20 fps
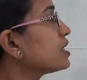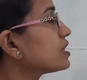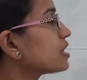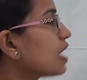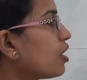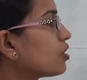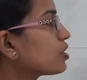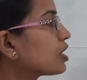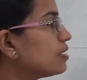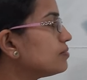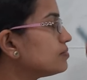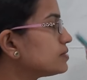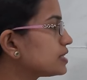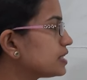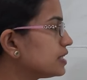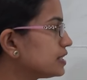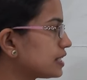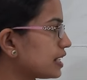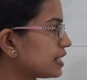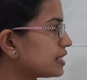Now comes
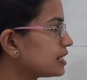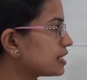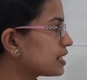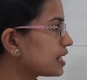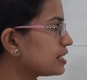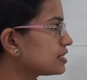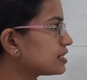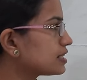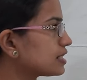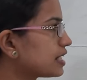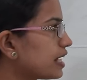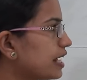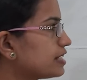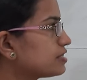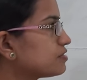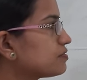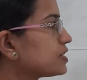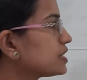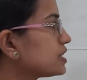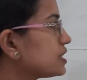the sanitation. As
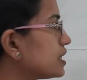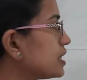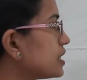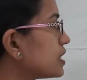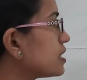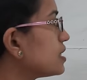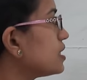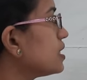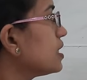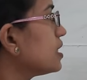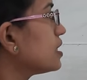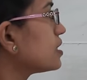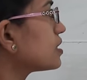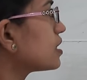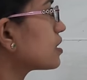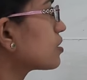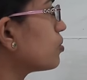we said, the